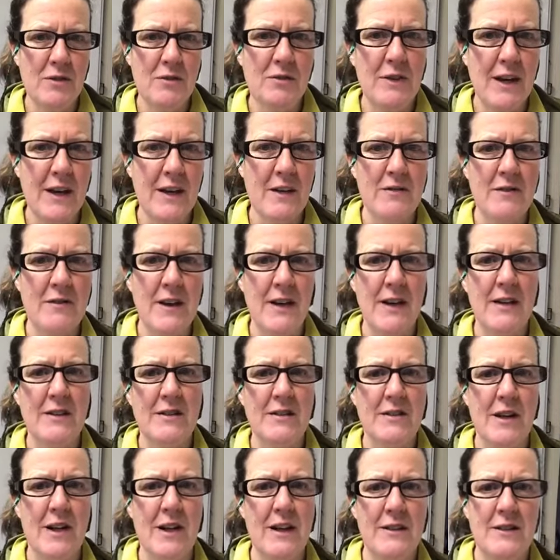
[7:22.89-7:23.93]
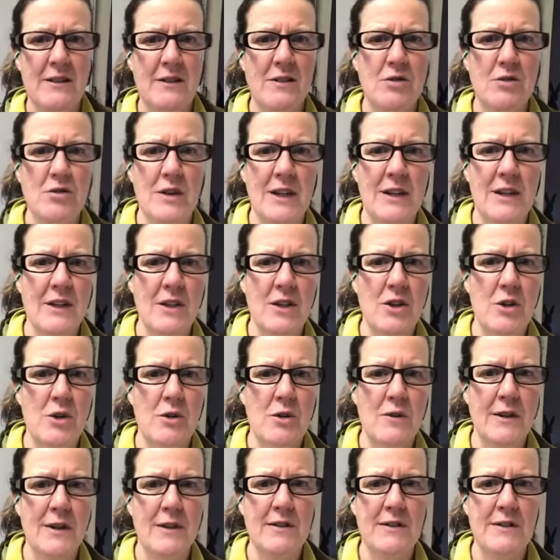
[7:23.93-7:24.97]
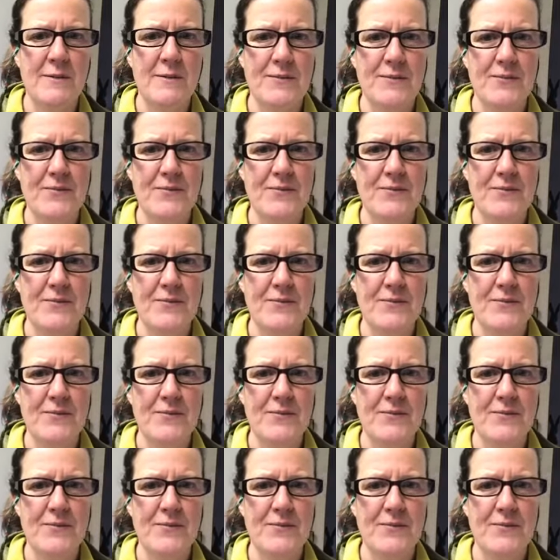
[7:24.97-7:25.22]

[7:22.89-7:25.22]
firefight and try and cure it.